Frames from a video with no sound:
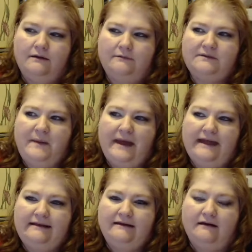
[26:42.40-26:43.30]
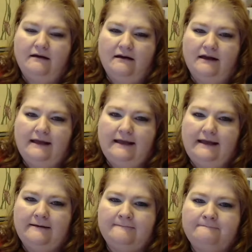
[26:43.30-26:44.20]
it would depend
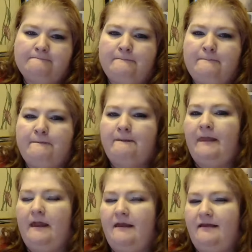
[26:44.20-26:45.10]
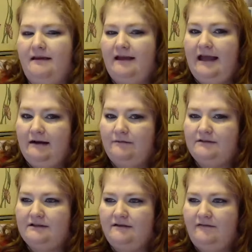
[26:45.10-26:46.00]
on the
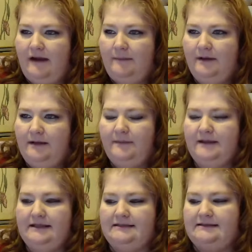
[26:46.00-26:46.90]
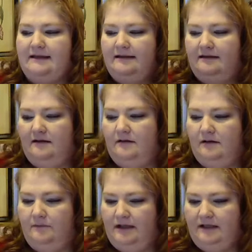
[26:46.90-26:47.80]
count of the fabric because I think the
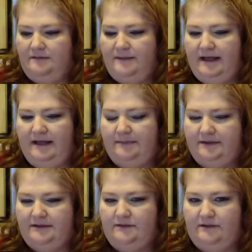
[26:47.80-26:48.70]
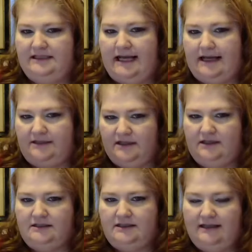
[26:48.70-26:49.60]
only way you'd be able to attach
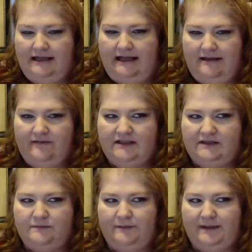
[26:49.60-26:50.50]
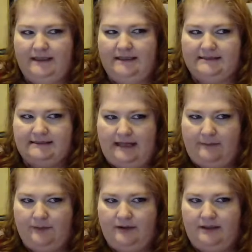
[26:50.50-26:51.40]
it to the canvas would be to
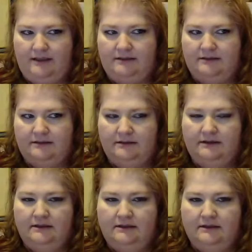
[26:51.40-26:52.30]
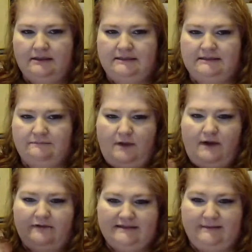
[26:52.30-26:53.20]
staple it because
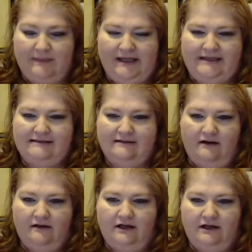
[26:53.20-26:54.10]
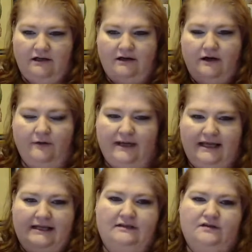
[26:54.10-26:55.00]
obviously pins aren't going to go
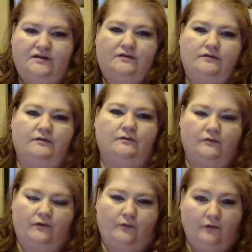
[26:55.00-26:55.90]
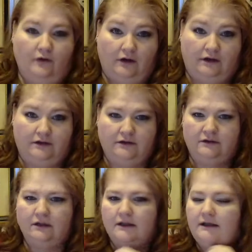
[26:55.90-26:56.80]
into the wood.
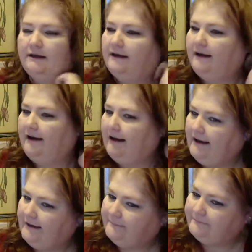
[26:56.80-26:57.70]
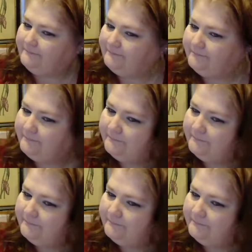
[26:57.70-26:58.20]
Um,